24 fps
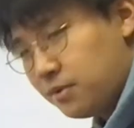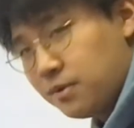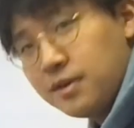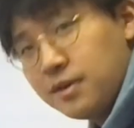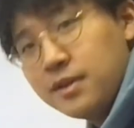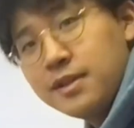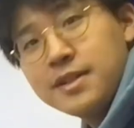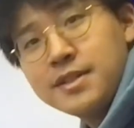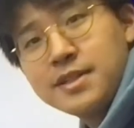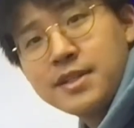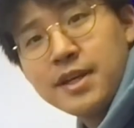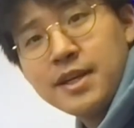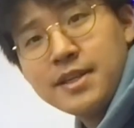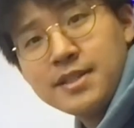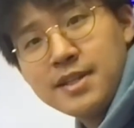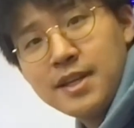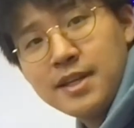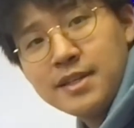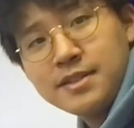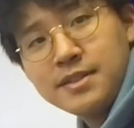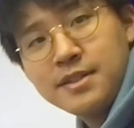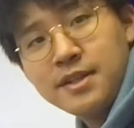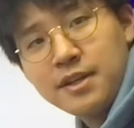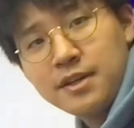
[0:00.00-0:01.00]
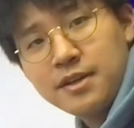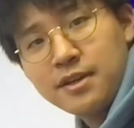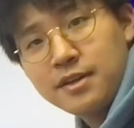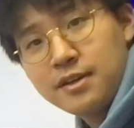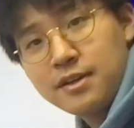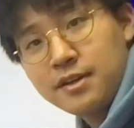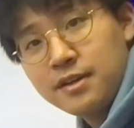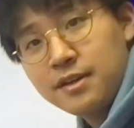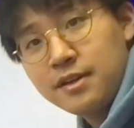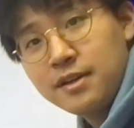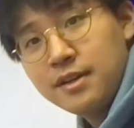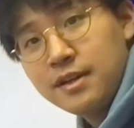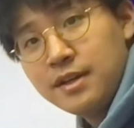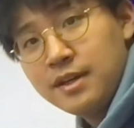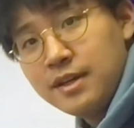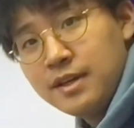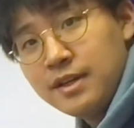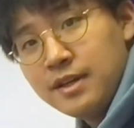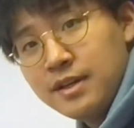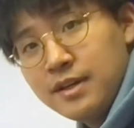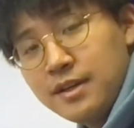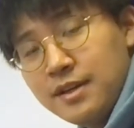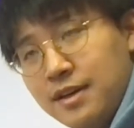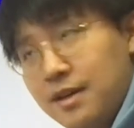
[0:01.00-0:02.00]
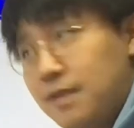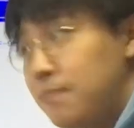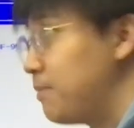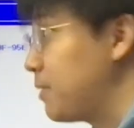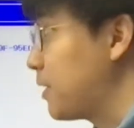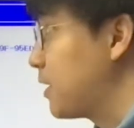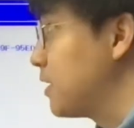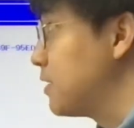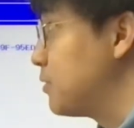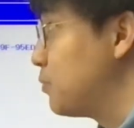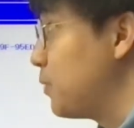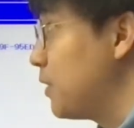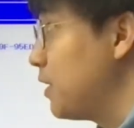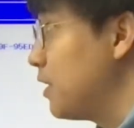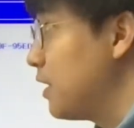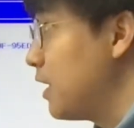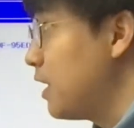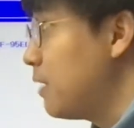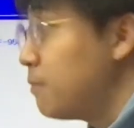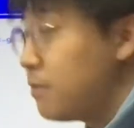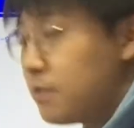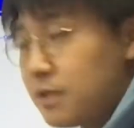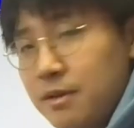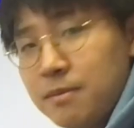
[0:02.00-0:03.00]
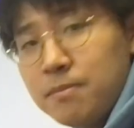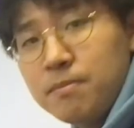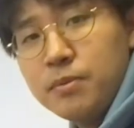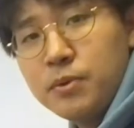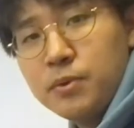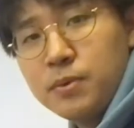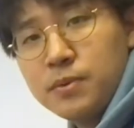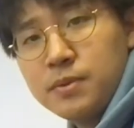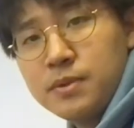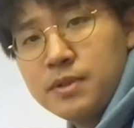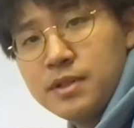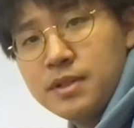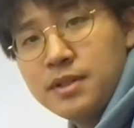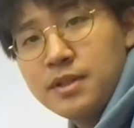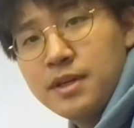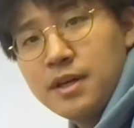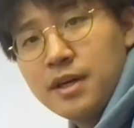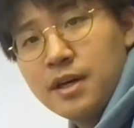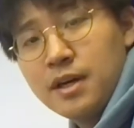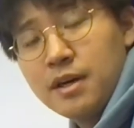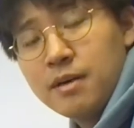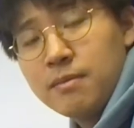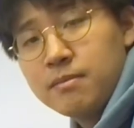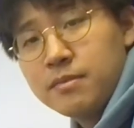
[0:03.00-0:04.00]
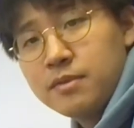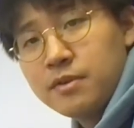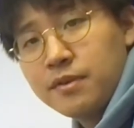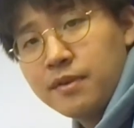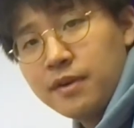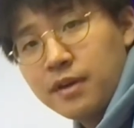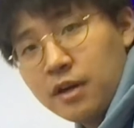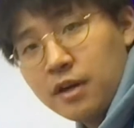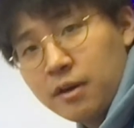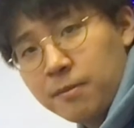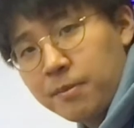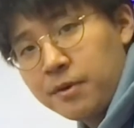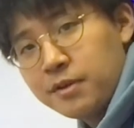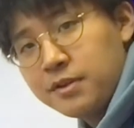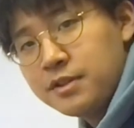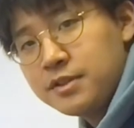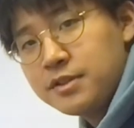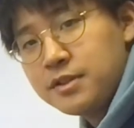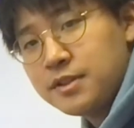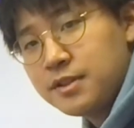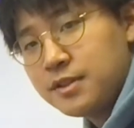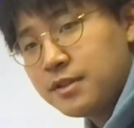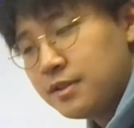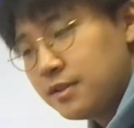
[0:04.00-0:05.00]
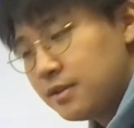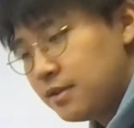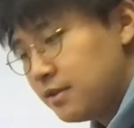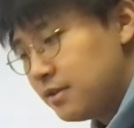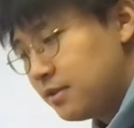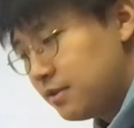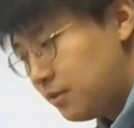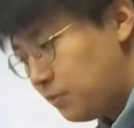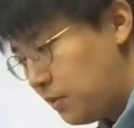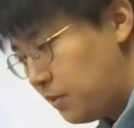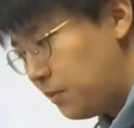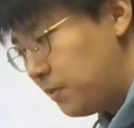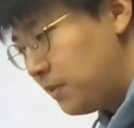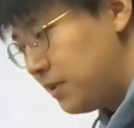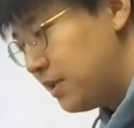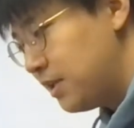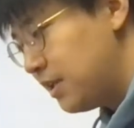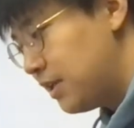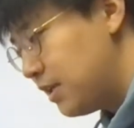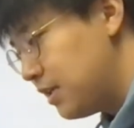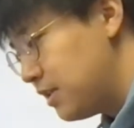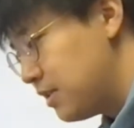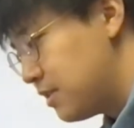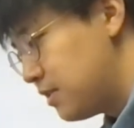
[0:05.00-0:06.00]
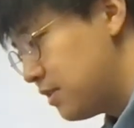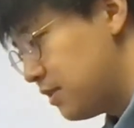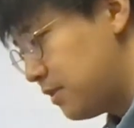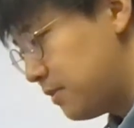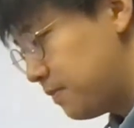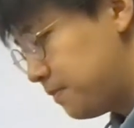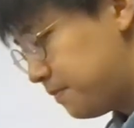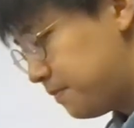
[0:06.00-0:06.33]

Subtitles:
in this case SD card, because we labeled it boot during our partition the way we did it. So